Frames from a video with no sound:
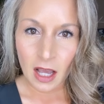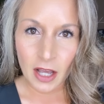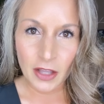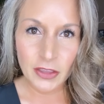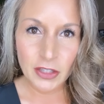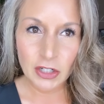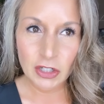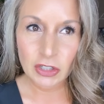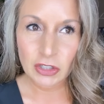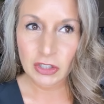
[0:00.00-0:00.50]

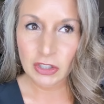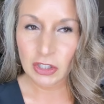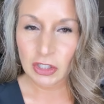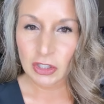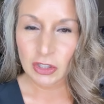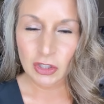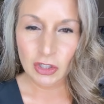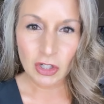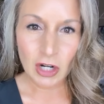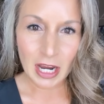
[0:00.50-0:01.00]
Others
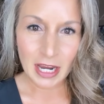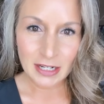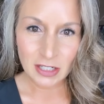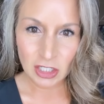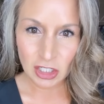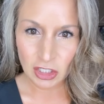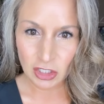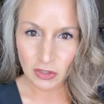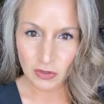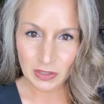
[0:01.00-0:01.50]
try
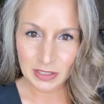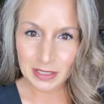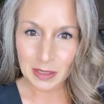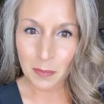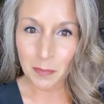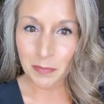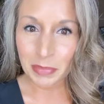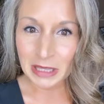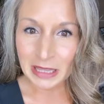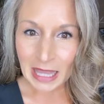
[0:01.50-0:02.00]
to do
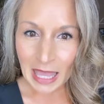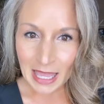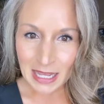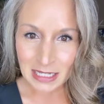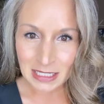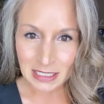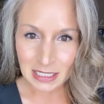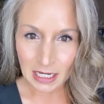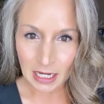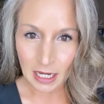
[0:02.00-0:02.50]
some
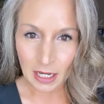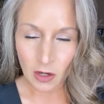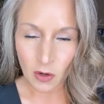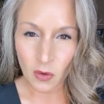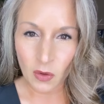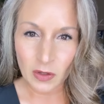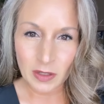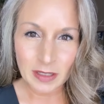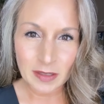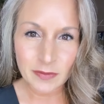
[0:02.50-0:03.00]
blending
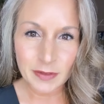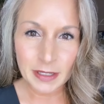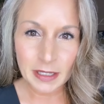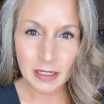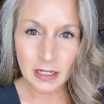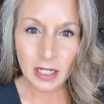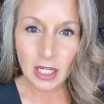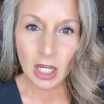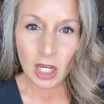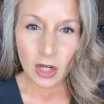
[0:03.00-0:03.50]
or
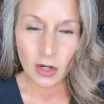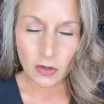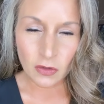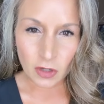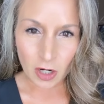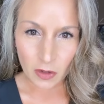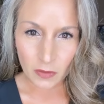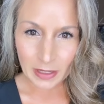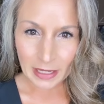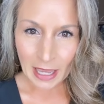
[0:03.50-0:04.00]
even
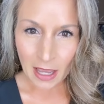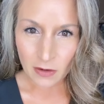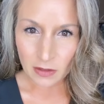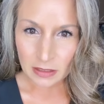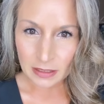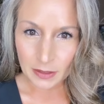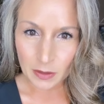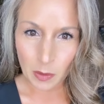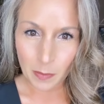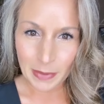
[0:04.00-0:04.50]
growing out
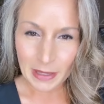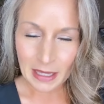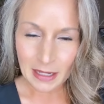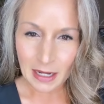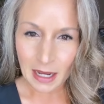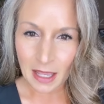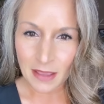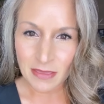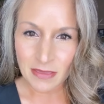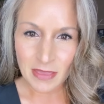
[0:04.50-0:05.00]
a little
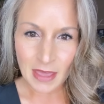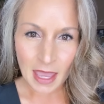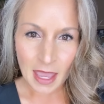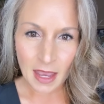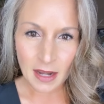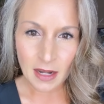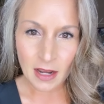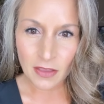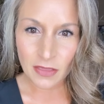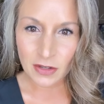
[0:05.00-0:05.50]
bit, and
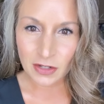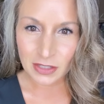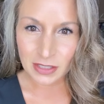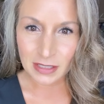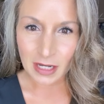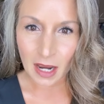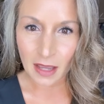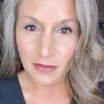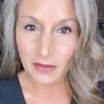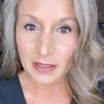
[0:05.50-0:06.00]
then their
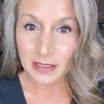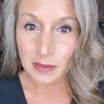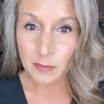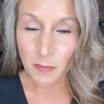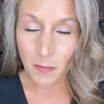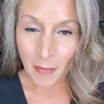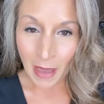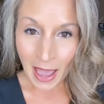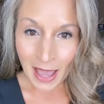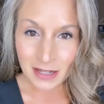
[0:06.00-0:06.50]
stylist
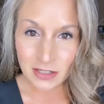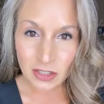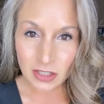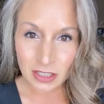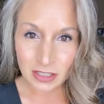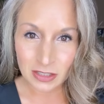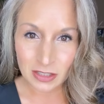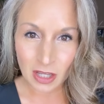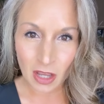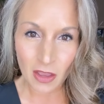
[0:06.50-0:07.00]

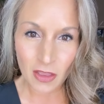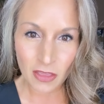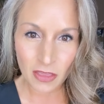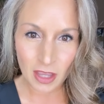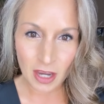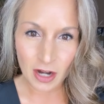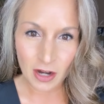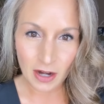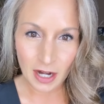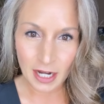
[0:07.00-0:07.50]
matches
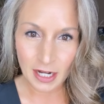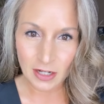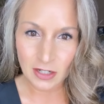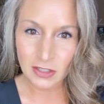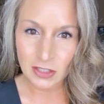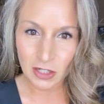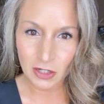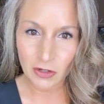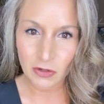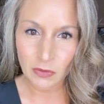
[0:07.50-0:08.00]
their hair
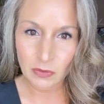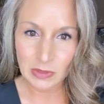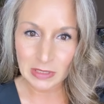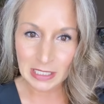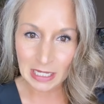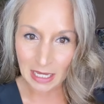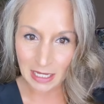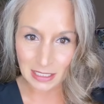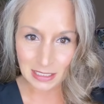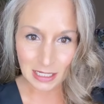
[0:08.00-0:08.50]

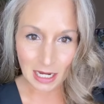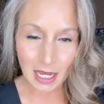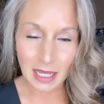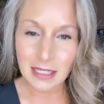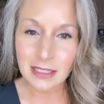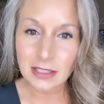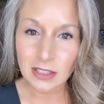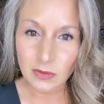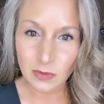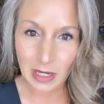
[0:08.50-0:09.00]
tones and
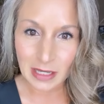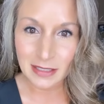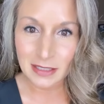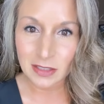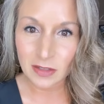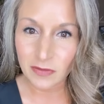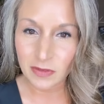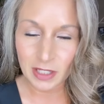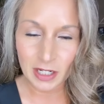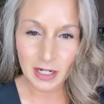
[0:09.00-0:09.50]
dyes the
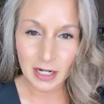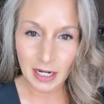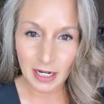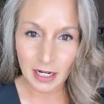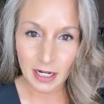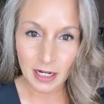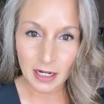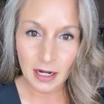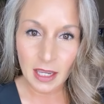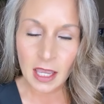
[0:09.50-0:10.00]
rest of their
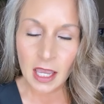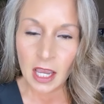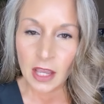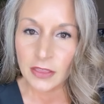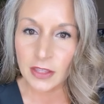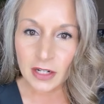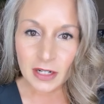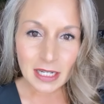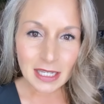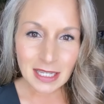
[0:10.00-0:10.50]
hair.
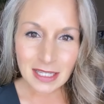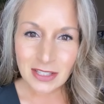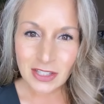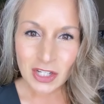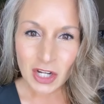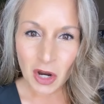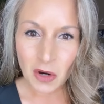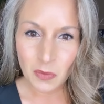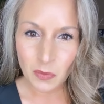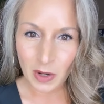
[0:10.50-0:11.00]
There is
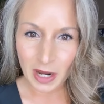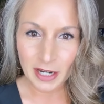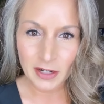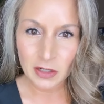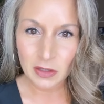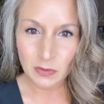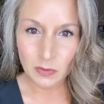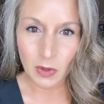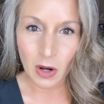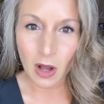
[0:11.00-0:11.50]
no right
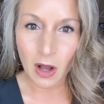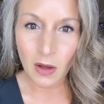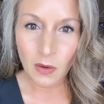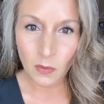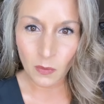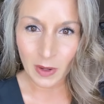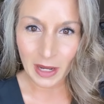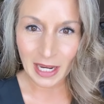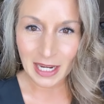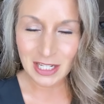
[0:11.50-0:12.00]
or
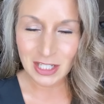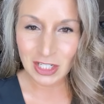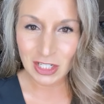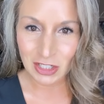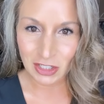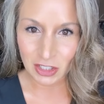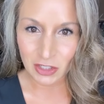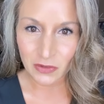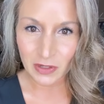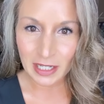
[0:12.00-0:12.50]
wrong way to
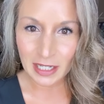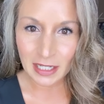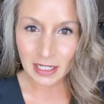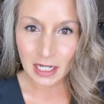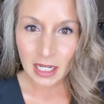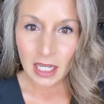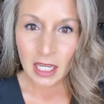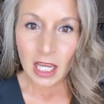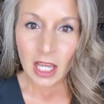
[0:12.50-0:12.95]
do it.